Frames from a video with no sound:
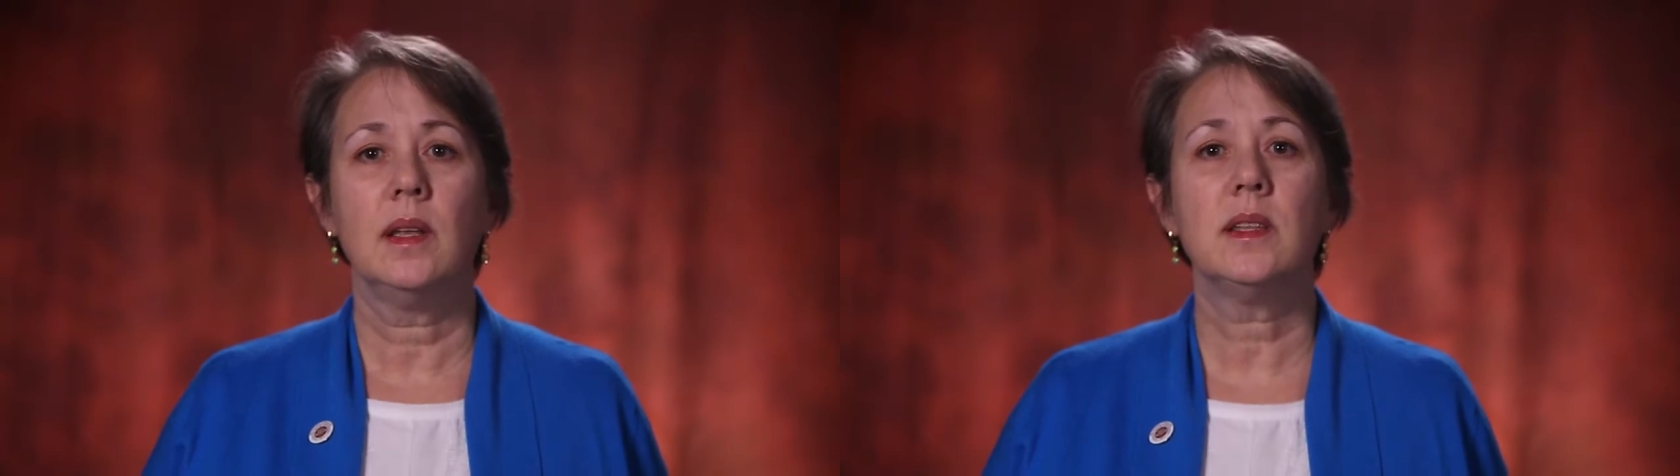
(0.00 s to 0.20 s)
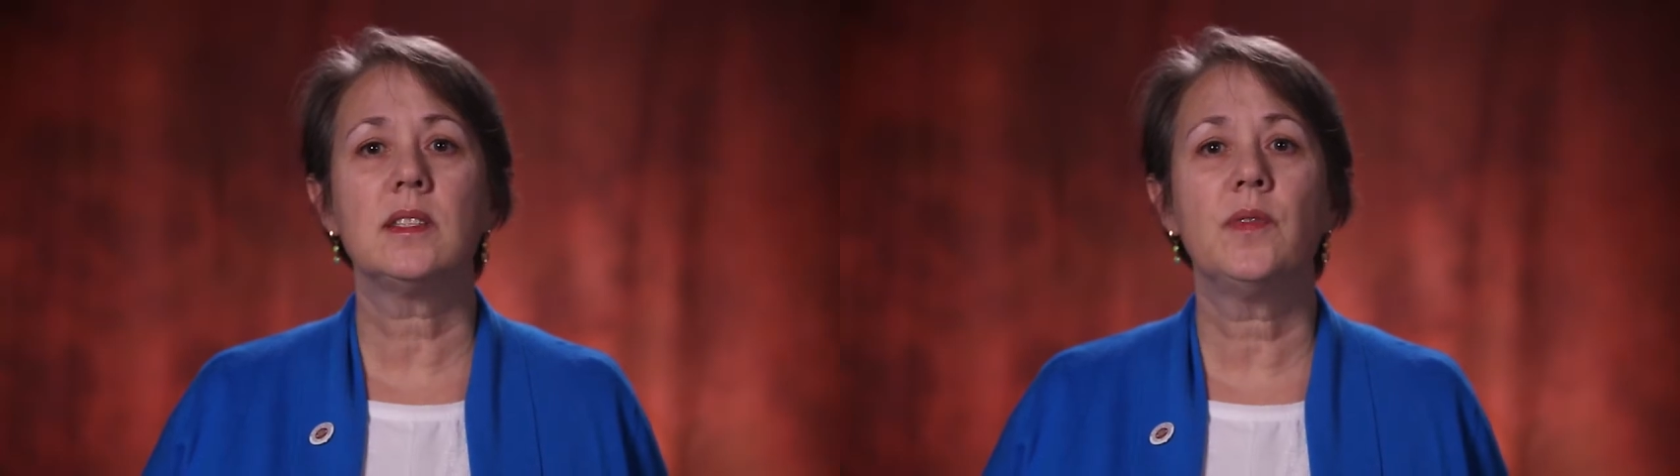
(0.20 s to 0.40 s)

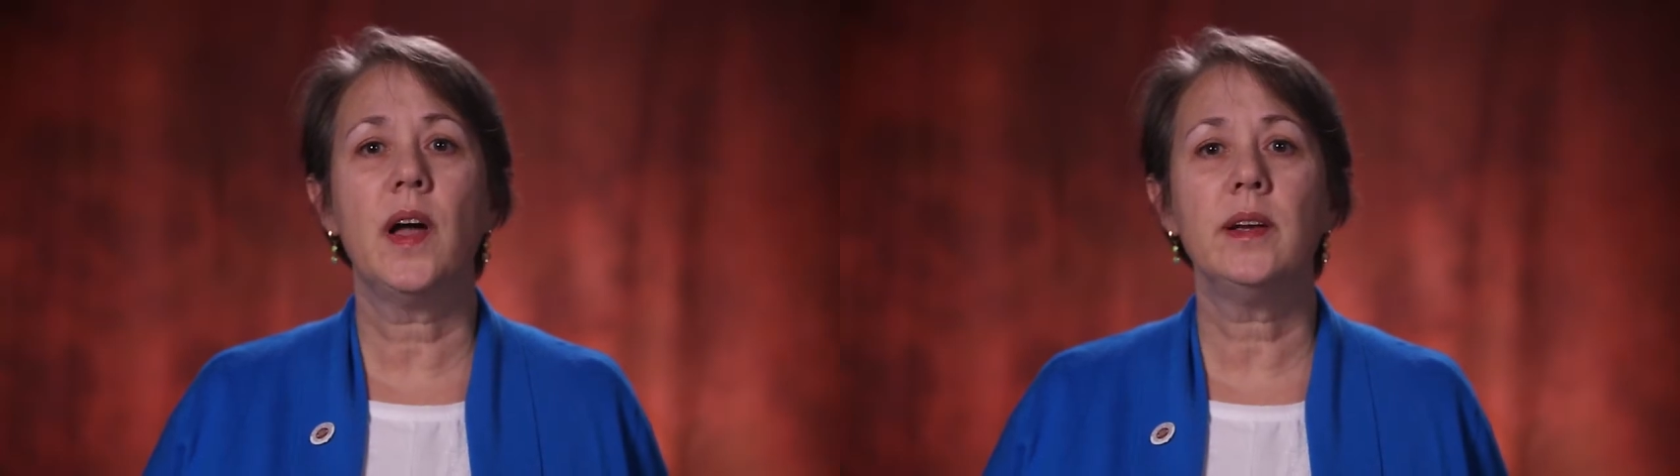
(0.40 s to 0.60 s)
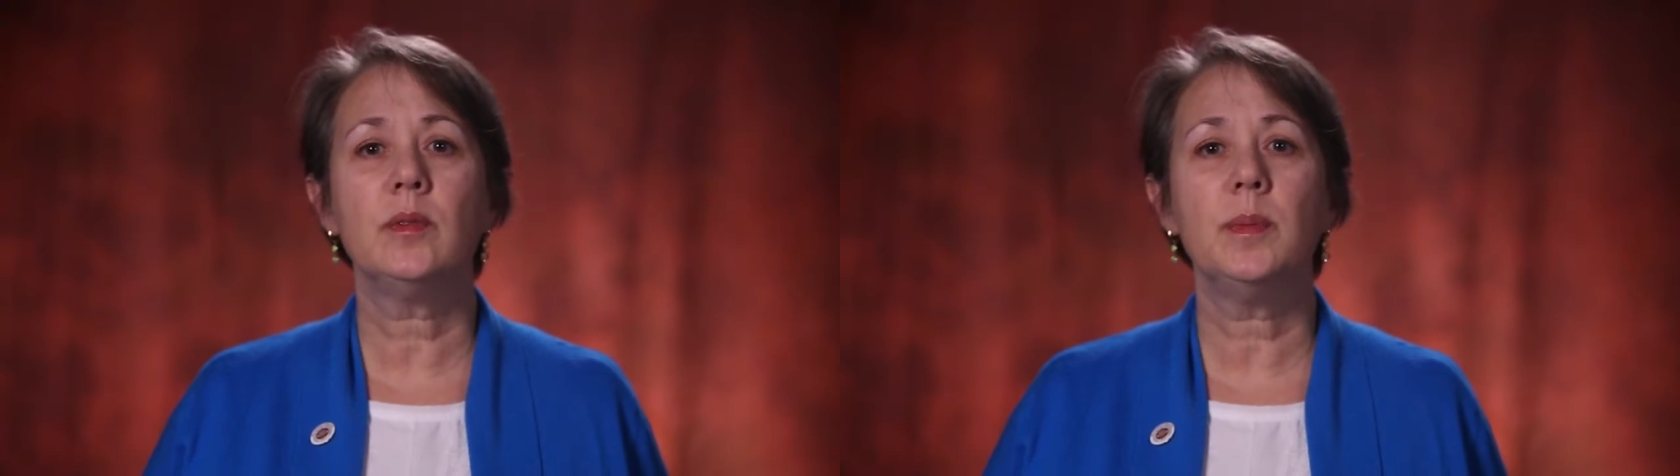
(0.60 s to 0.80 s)
This
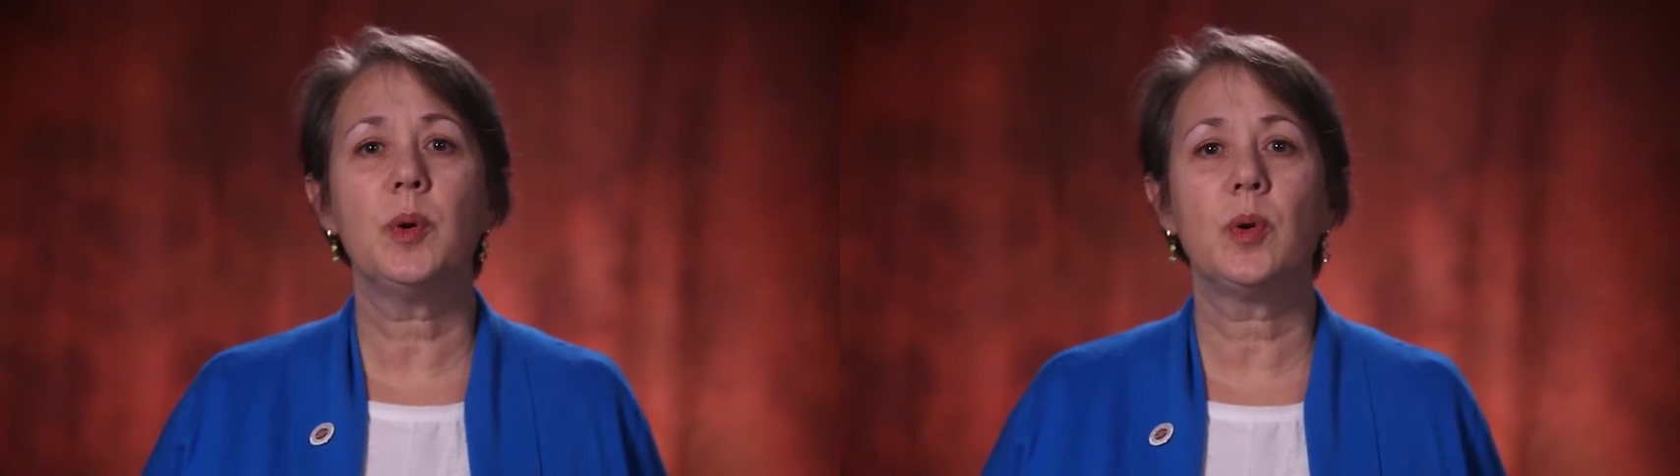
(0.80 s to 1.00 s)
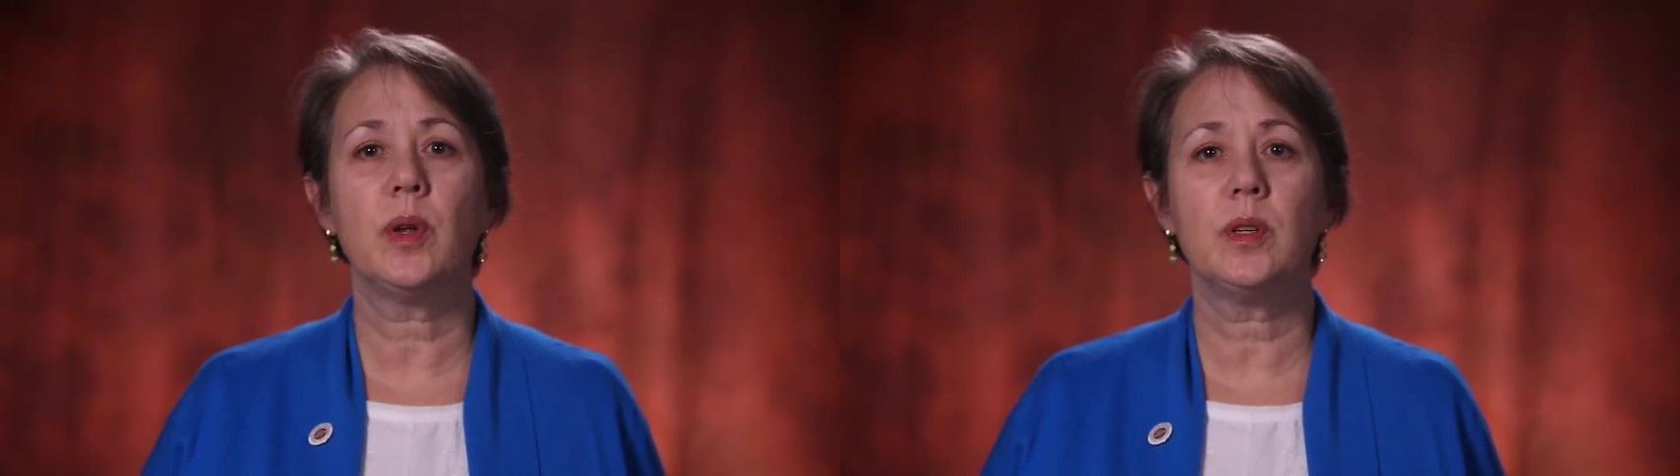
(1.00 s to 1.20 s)
final
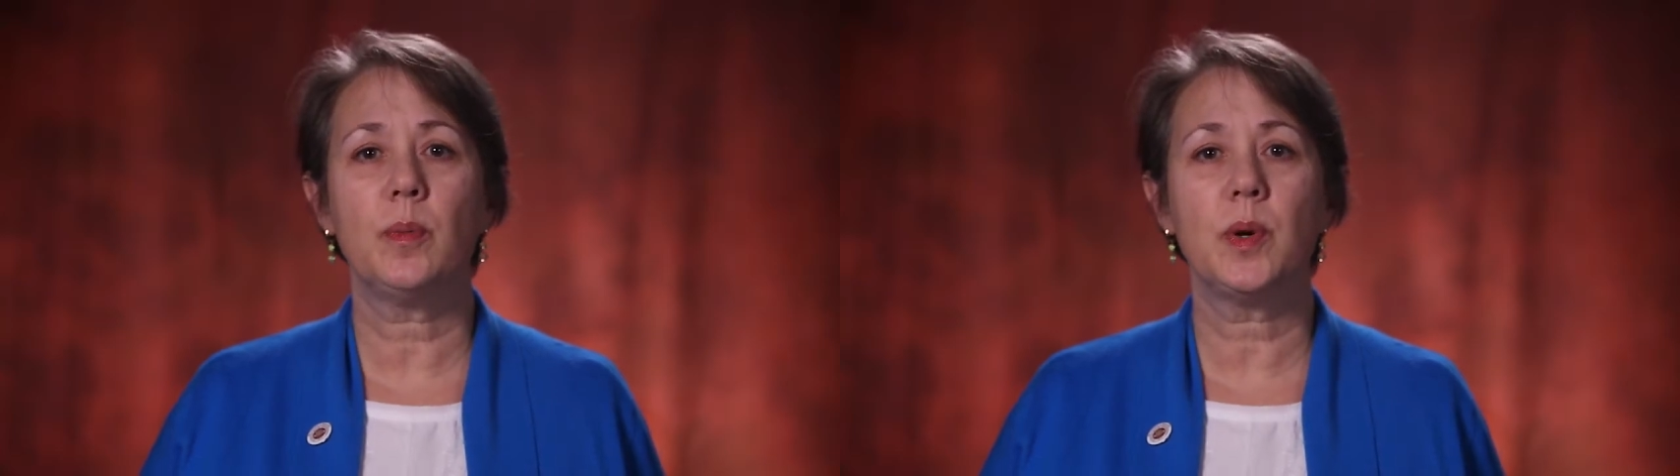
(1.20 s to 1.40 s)
report on your